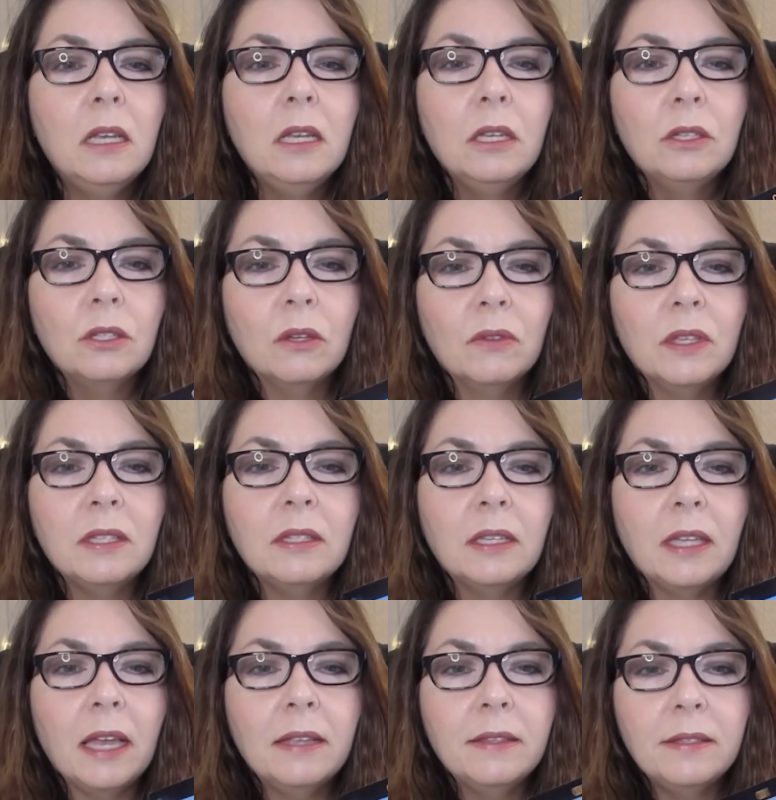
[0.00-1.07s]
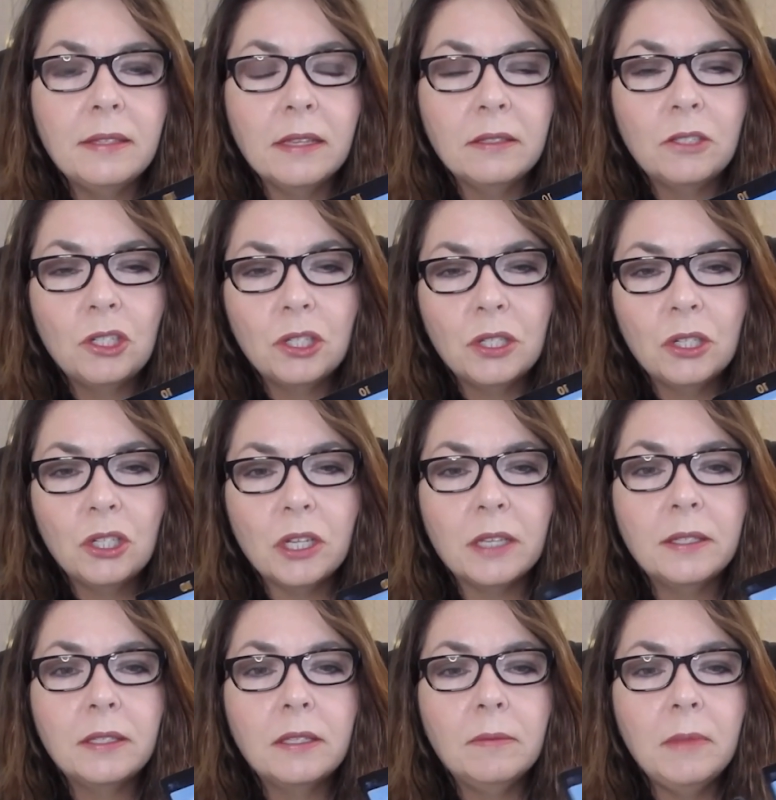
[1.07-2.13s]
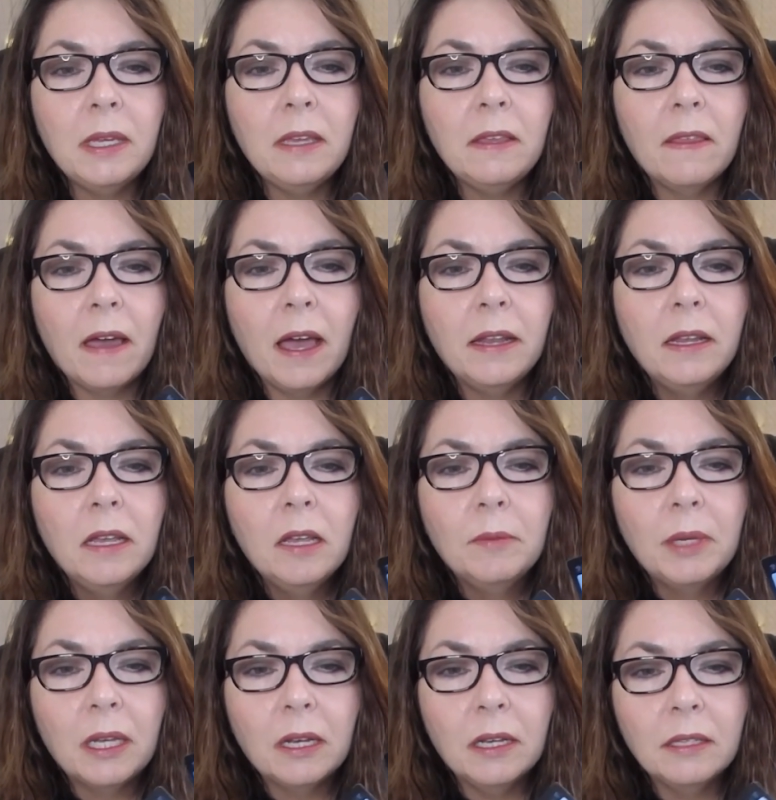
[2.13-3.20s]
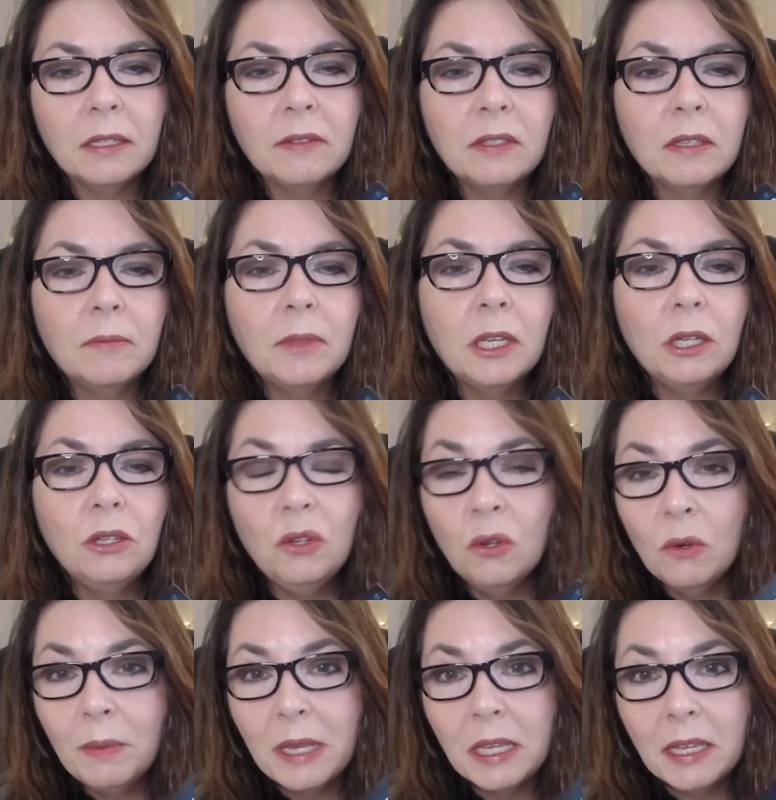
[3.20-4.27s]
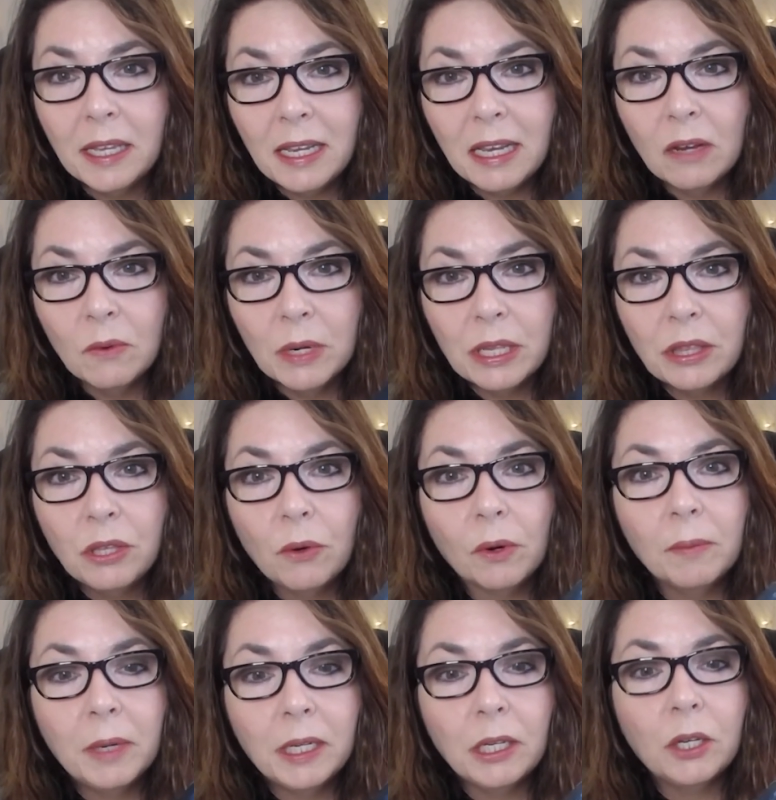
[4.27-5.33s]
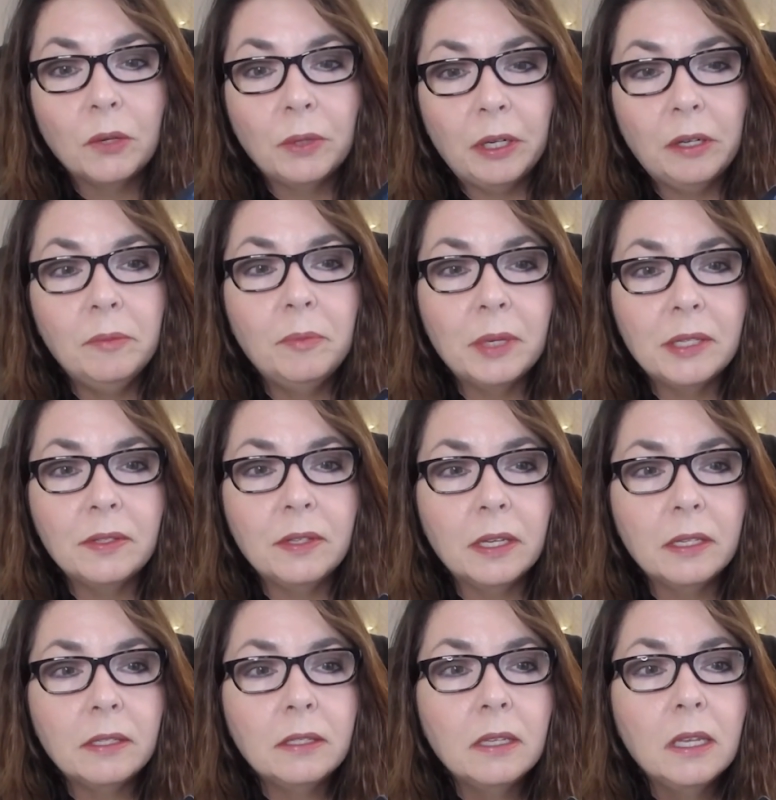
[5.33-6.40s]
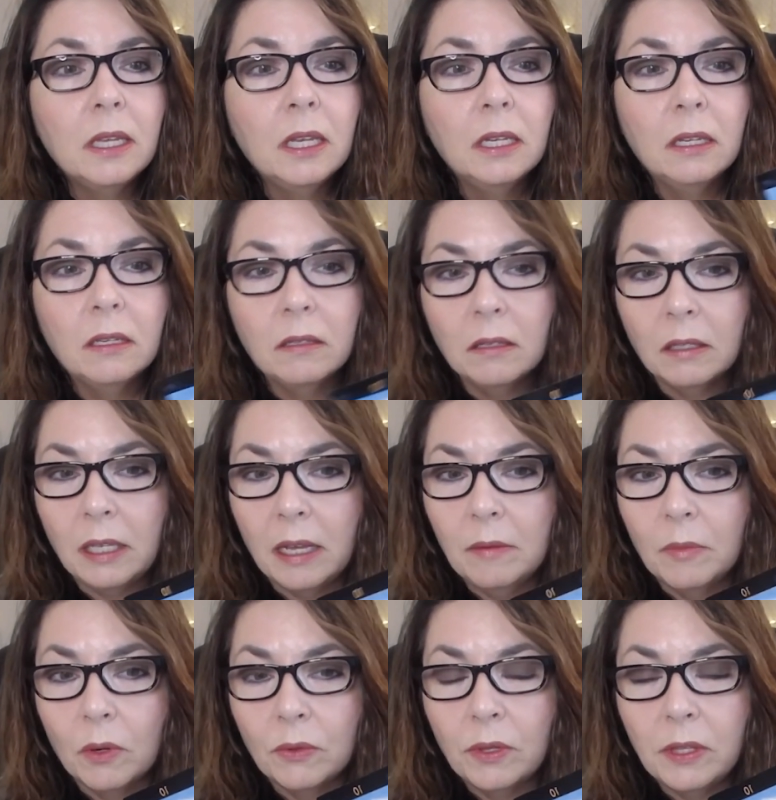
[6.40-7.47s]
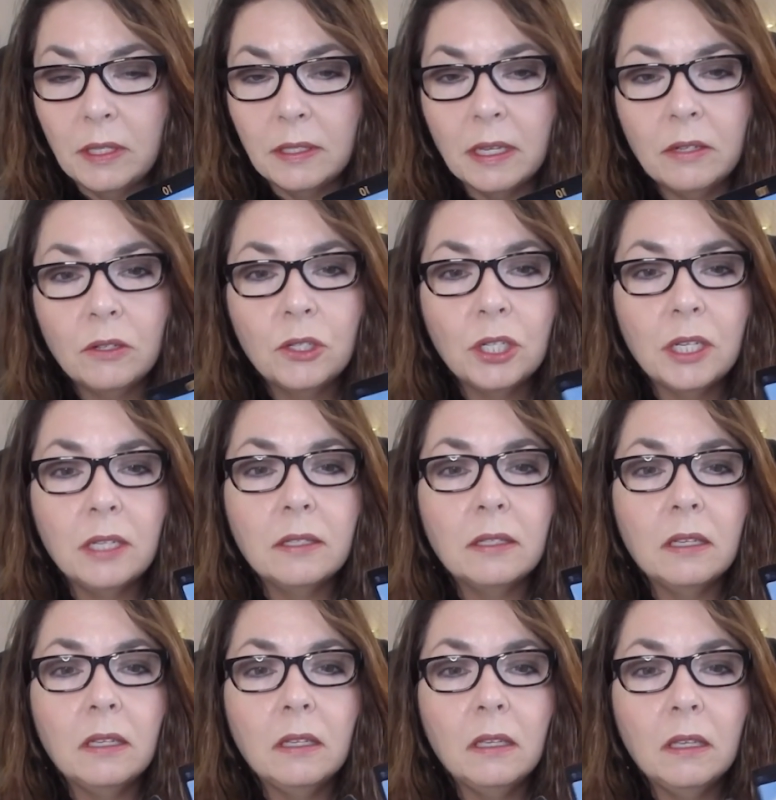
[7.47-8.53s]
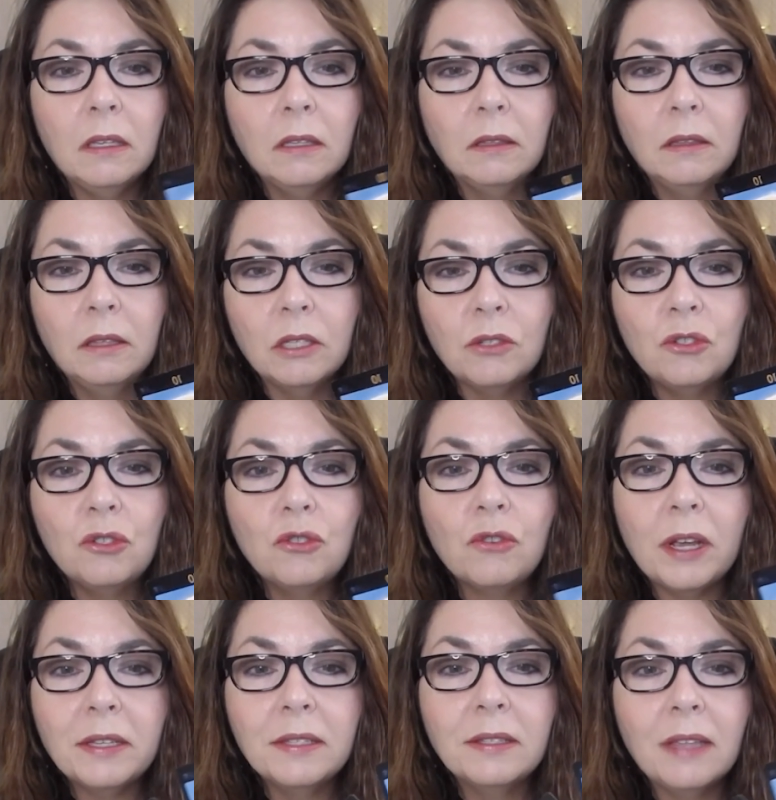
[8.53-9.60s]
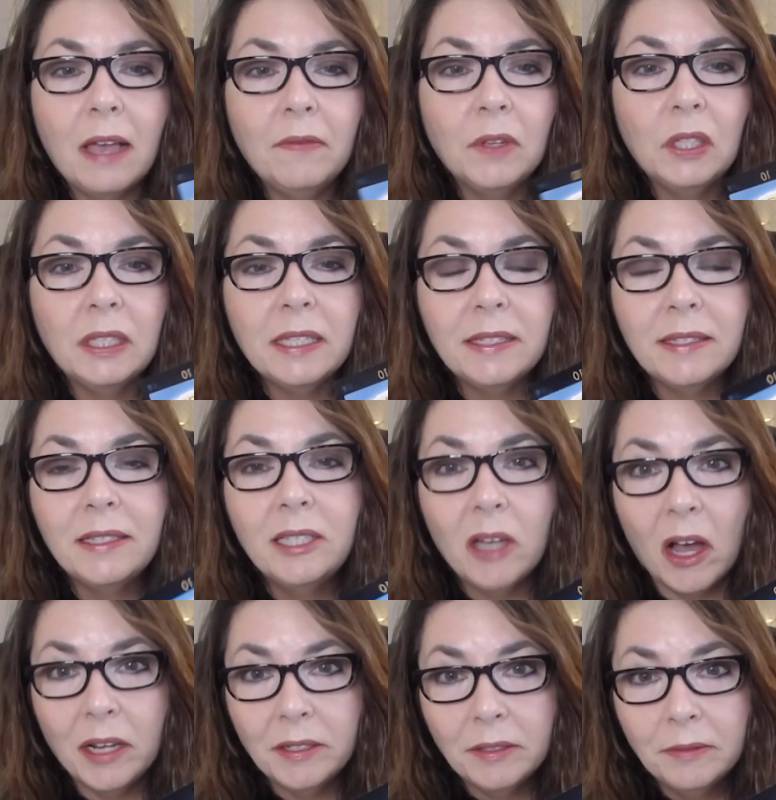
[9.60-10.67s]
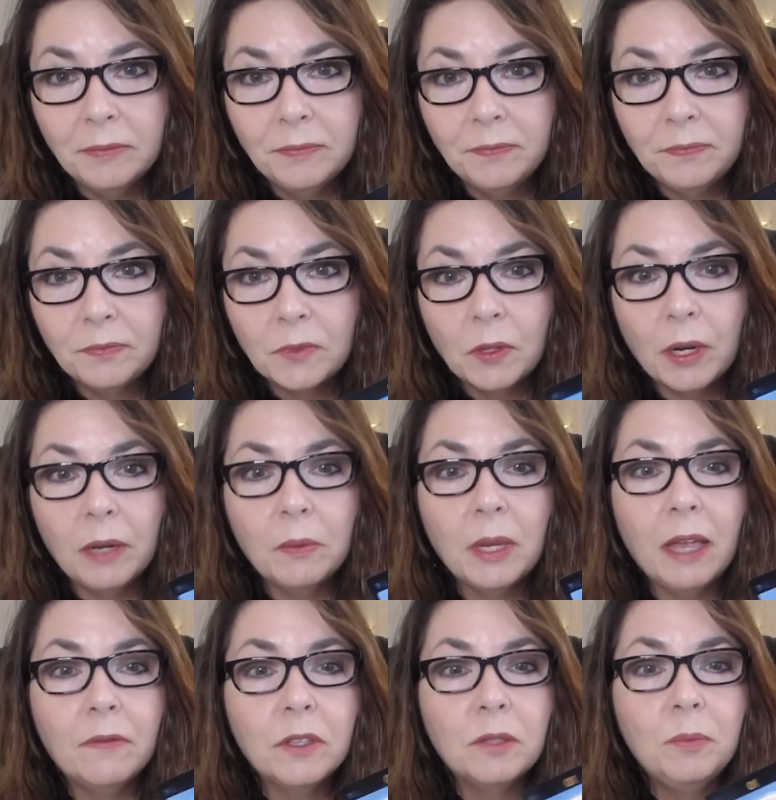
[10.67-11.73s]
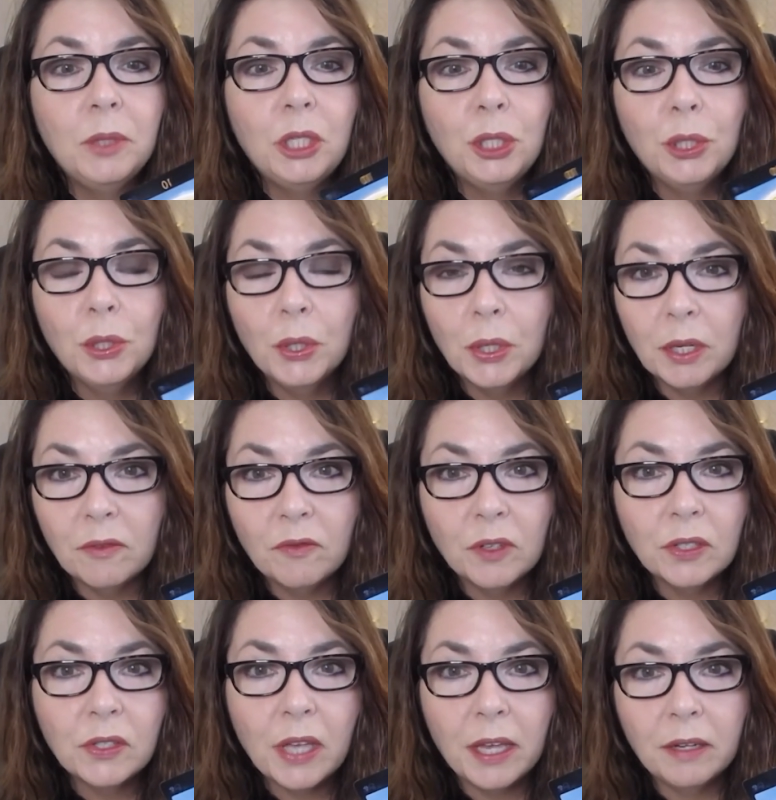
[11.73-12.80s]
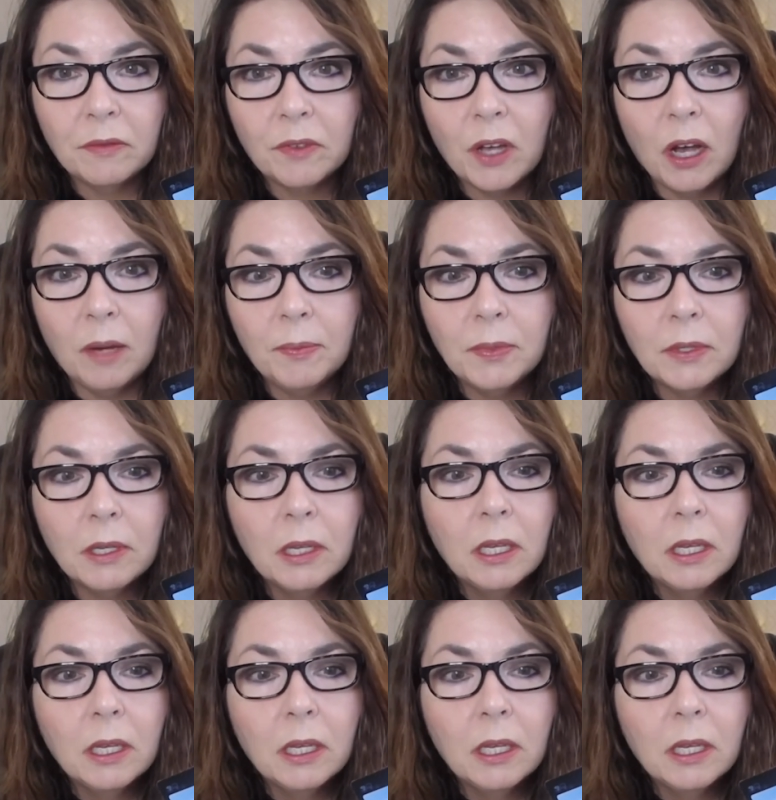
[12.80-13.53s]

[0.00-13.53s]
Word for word: So this again says, suggests to me that because of something new beginning with your money, career, and business, again, both of these energies, the stress level is done. Right? We have this beautiful 10 of cups.